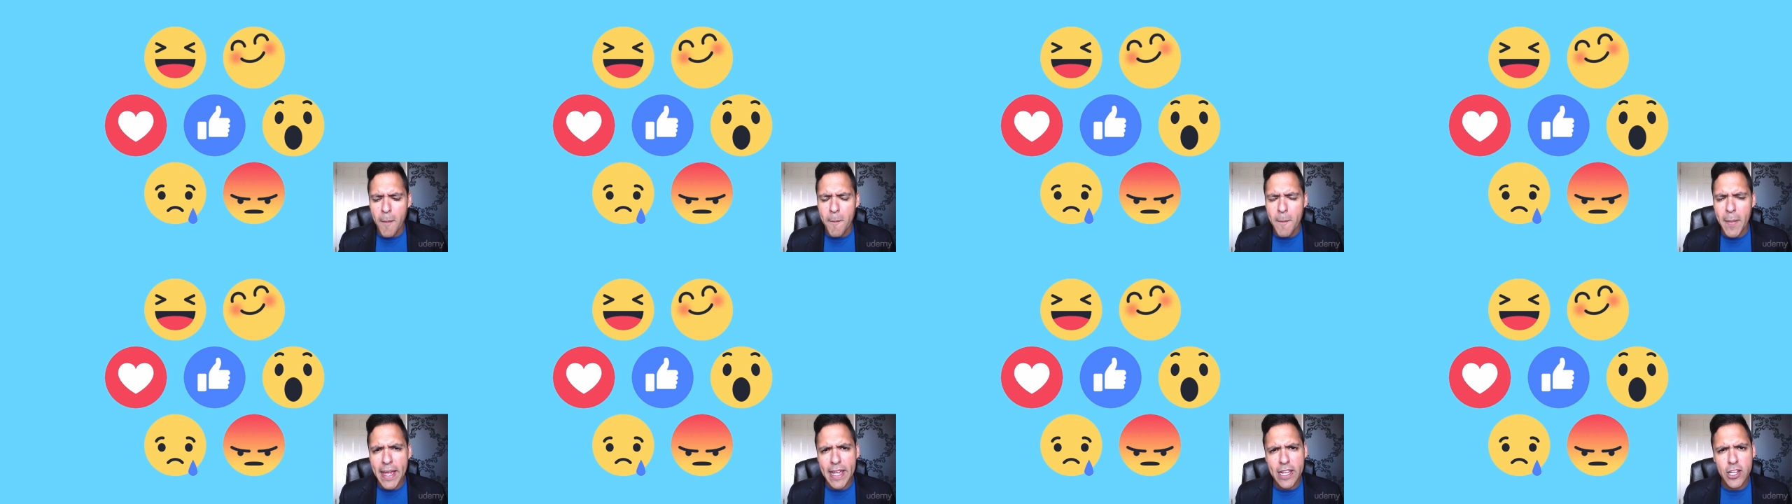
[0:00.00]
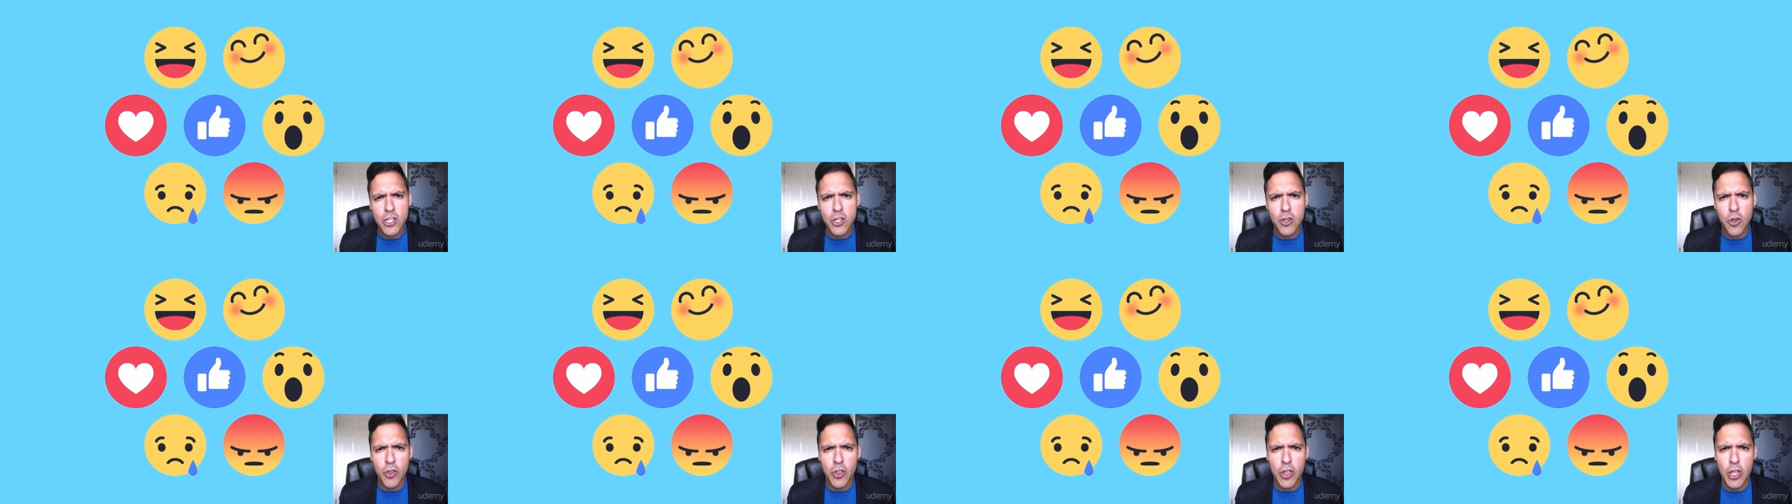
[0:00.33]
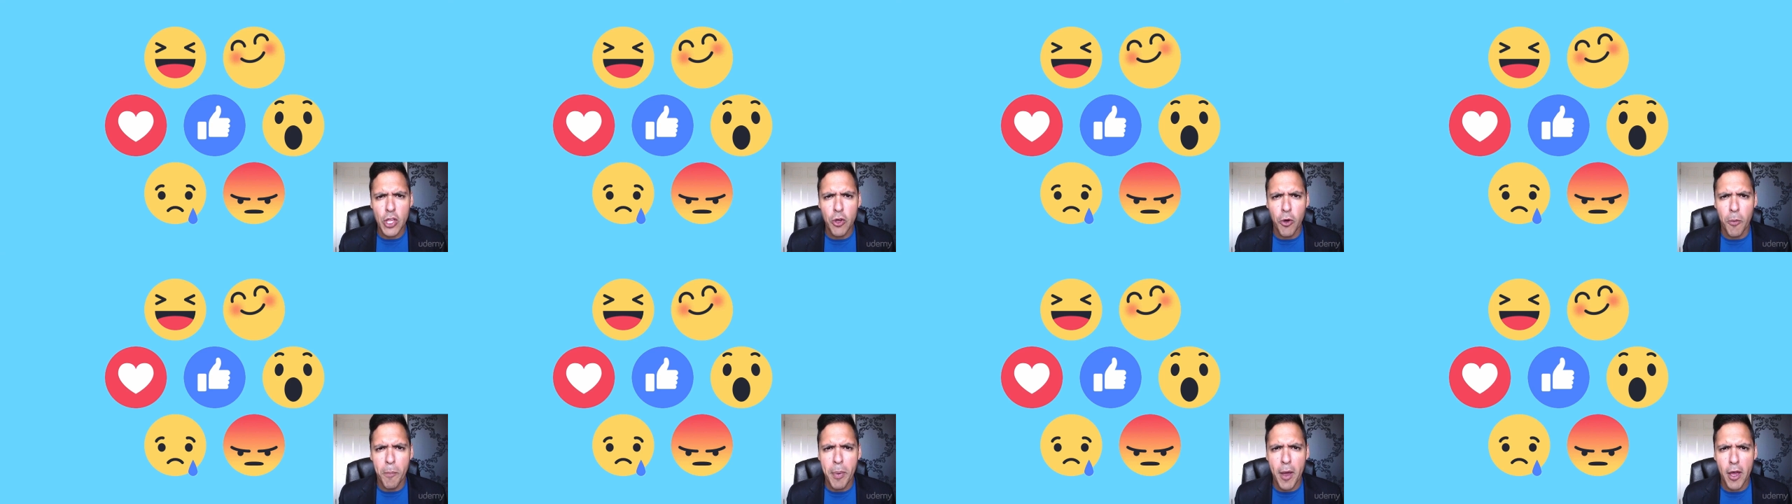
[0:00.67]
make sure
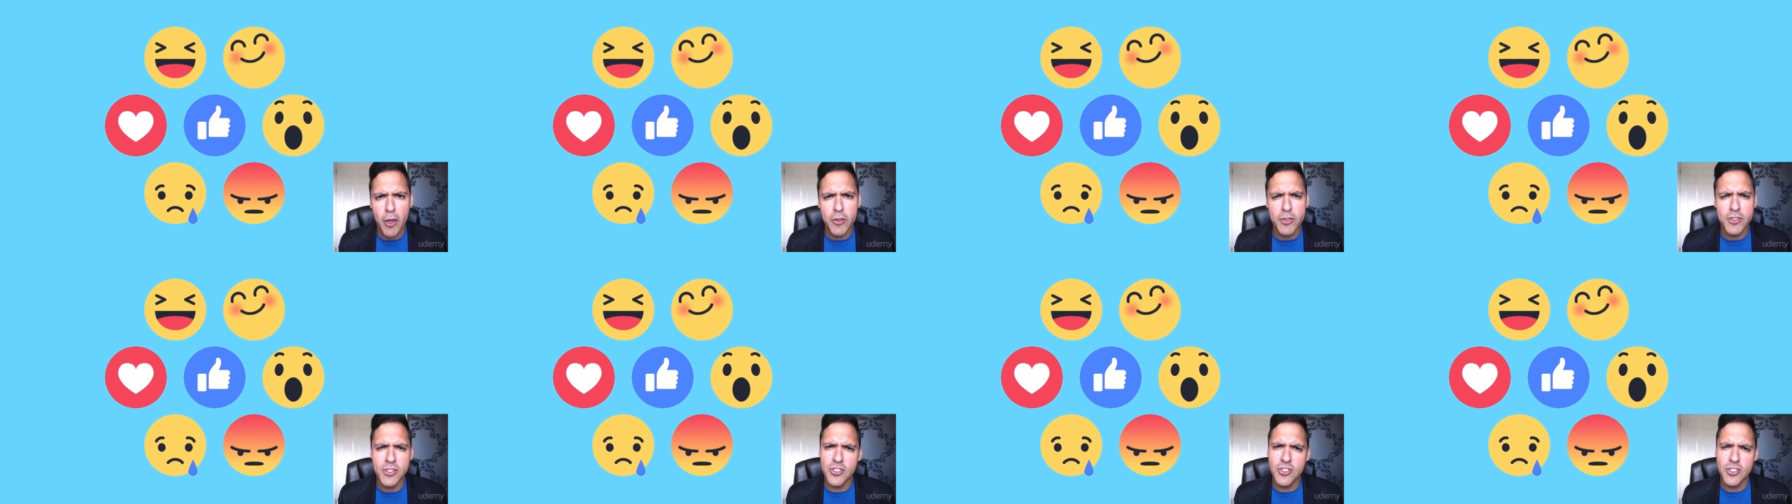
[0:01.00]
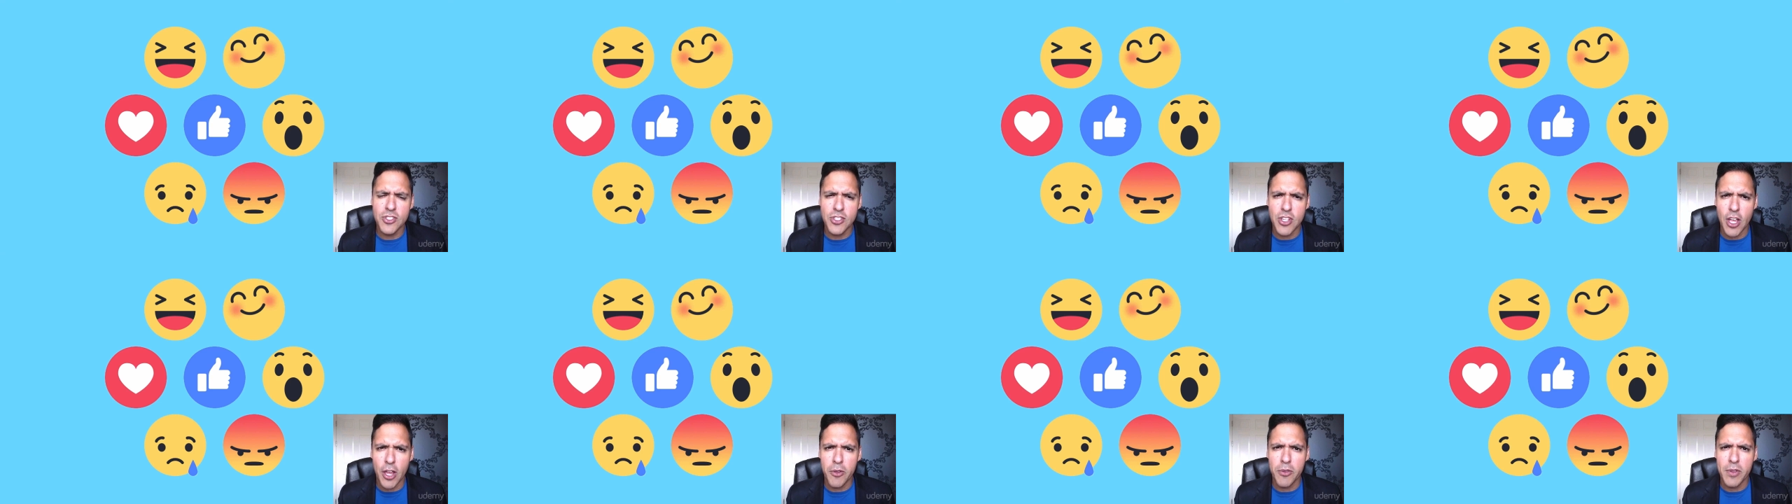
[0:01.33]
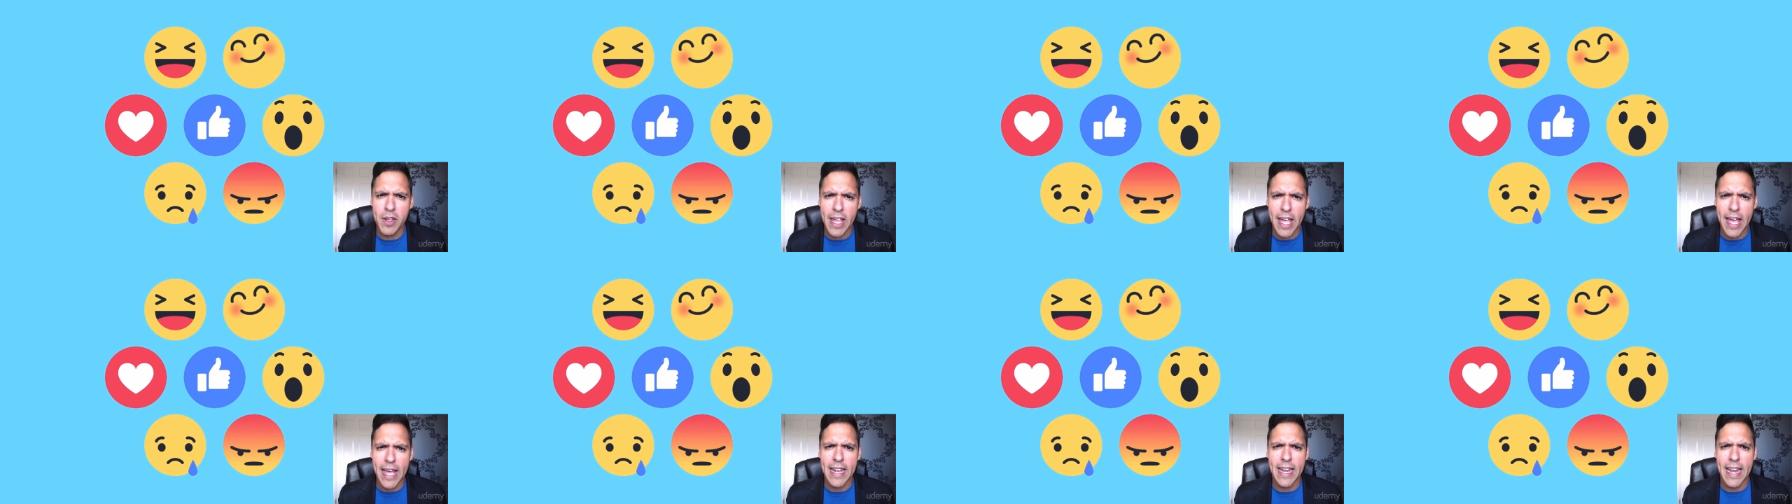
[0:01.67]
that your posts
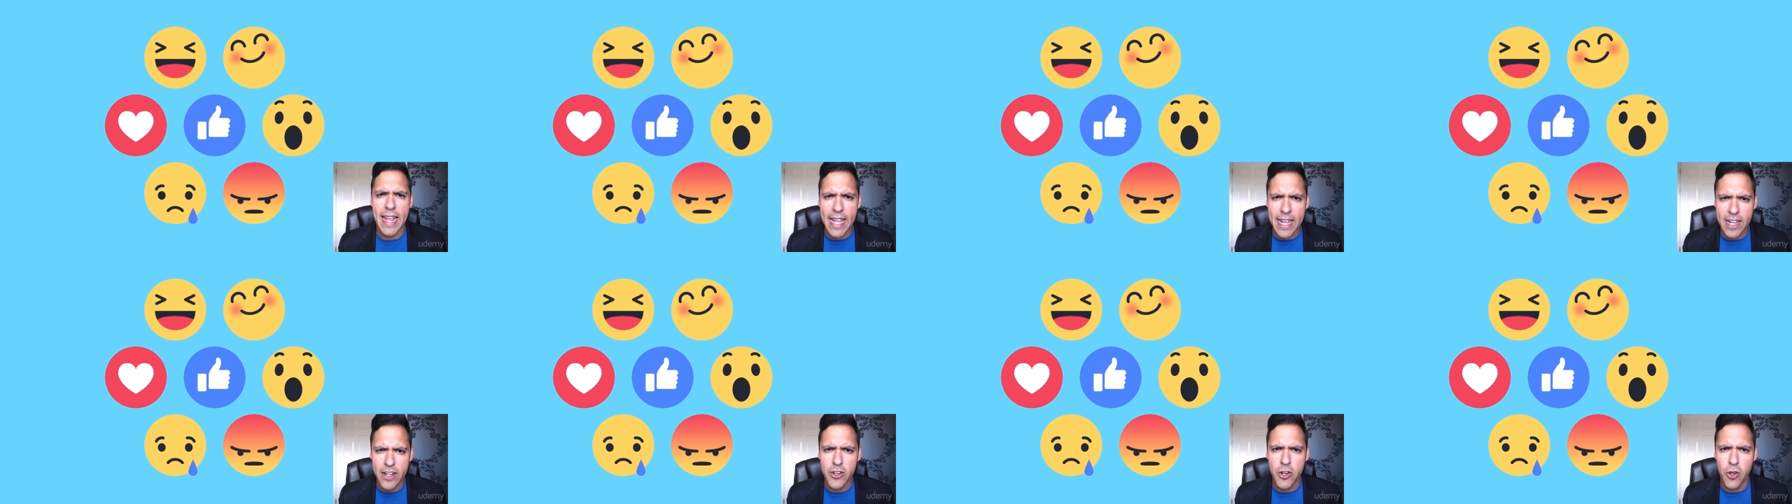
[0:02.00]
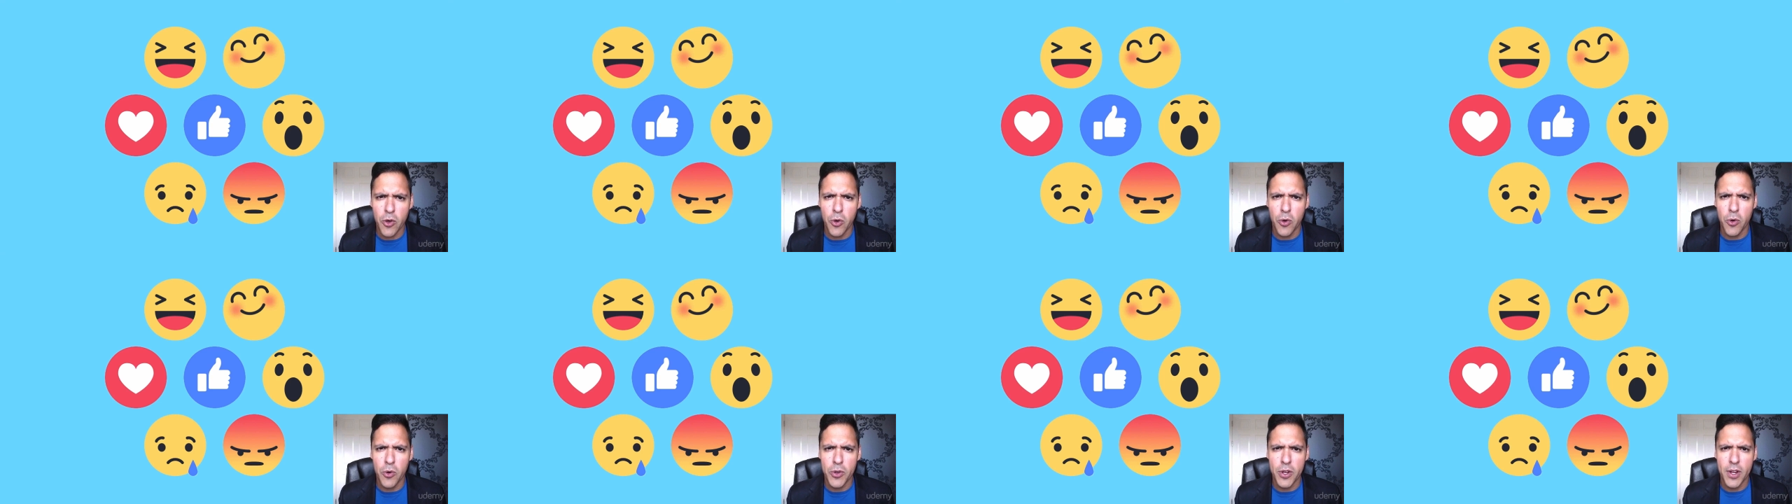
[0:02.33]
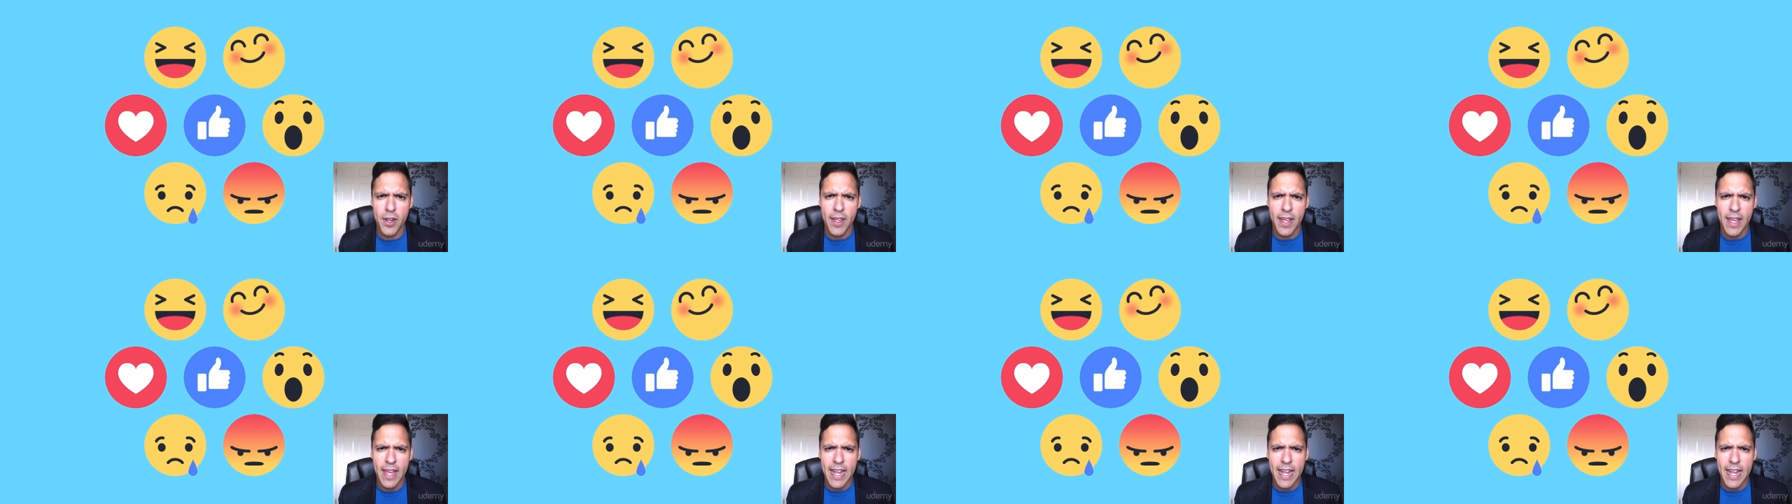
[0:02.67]
don't get ignored.